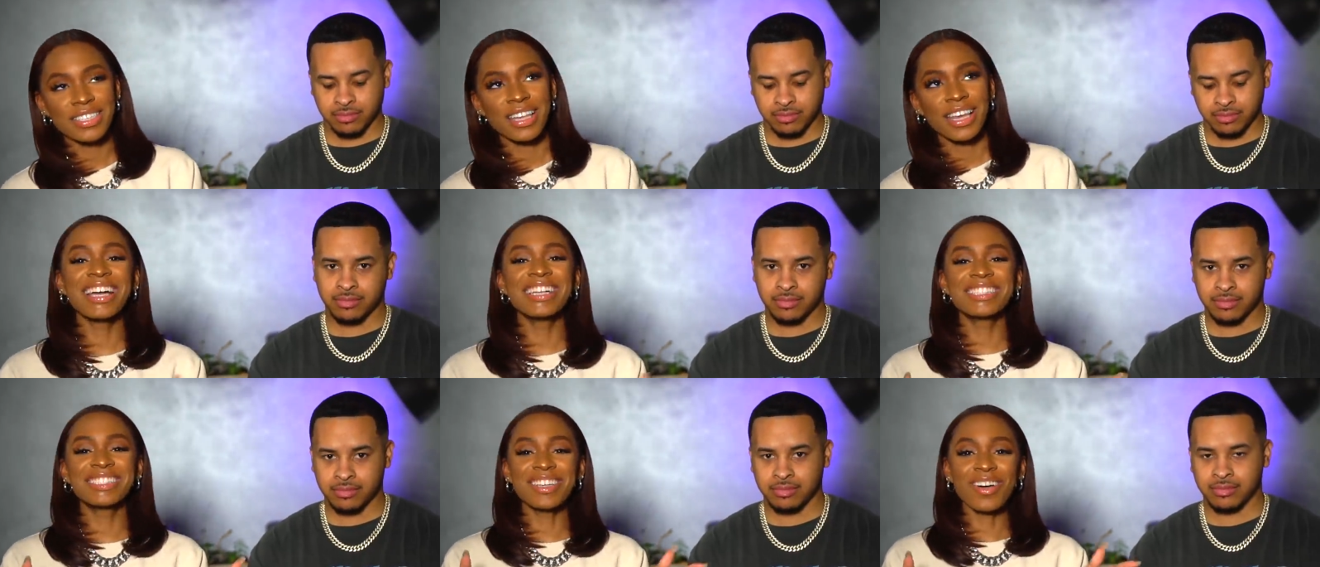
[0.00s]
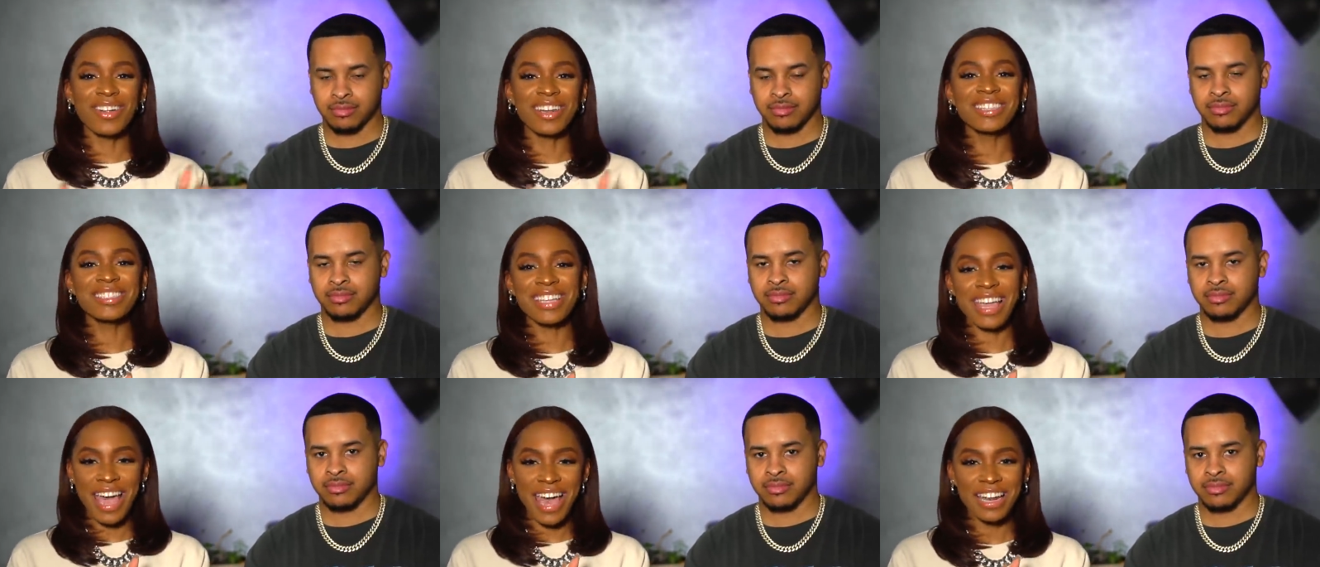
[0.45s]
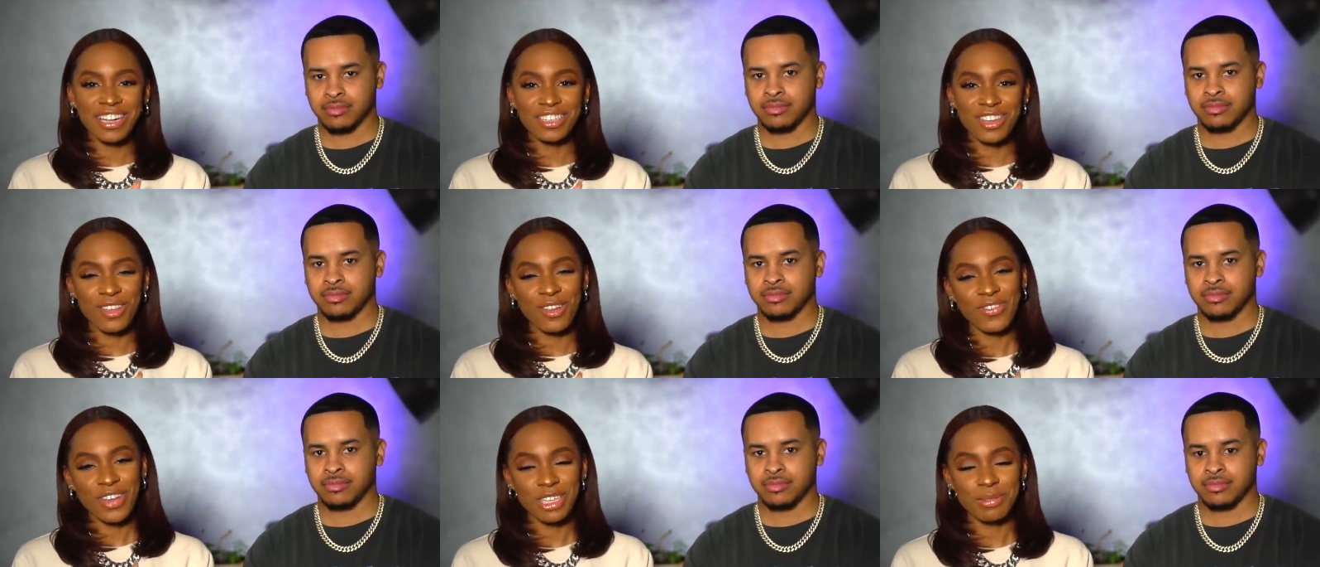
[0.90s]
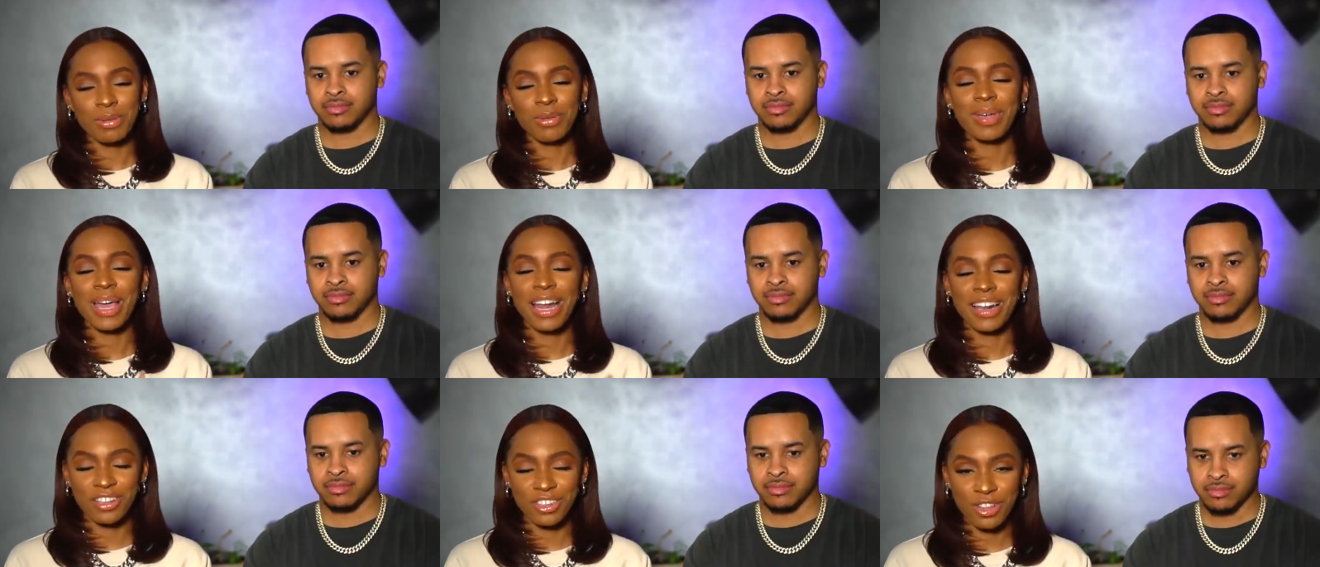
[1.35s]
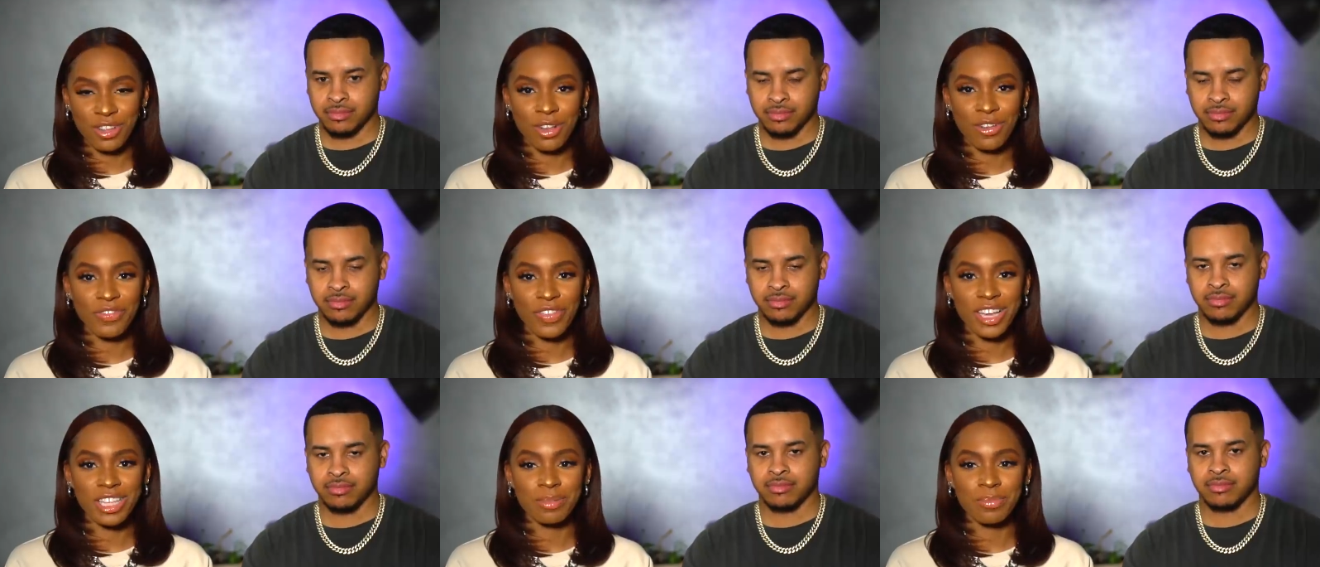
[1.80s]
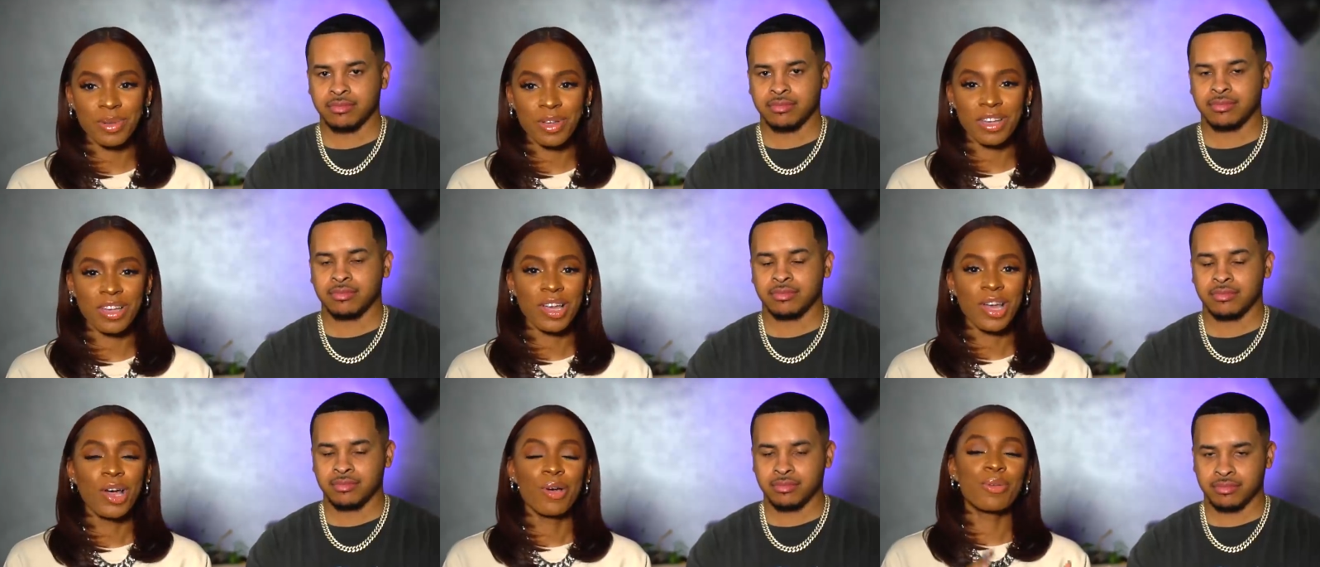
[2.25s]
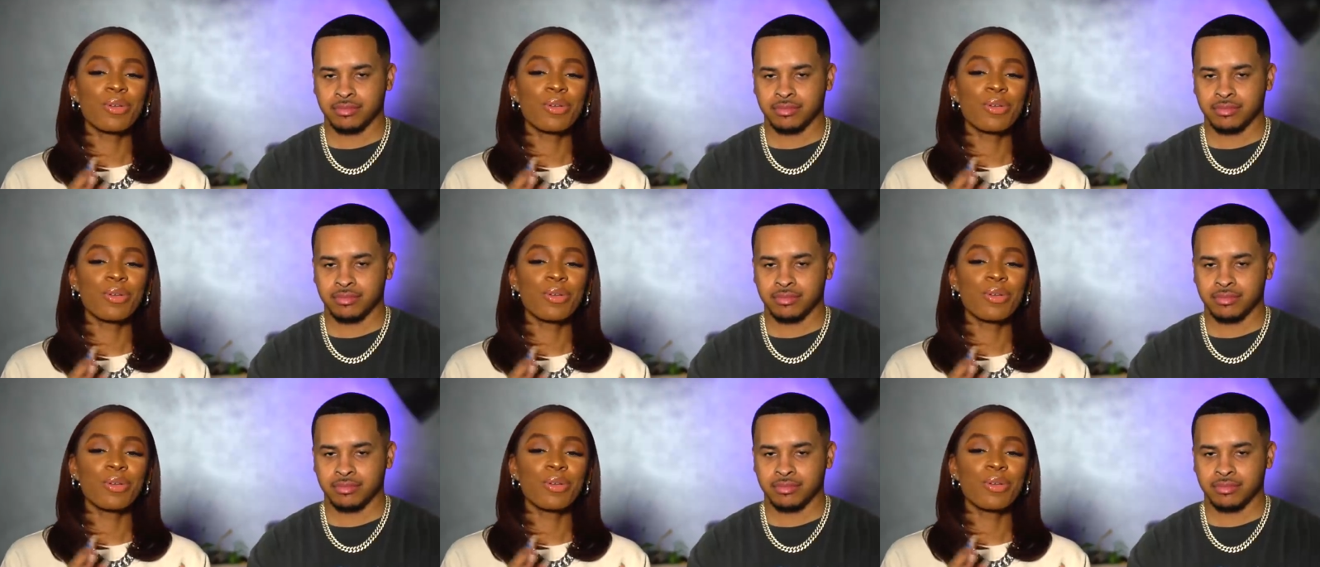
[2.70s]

Speaker 1: They told us to add each other on Facebook. We added each other on Facebook.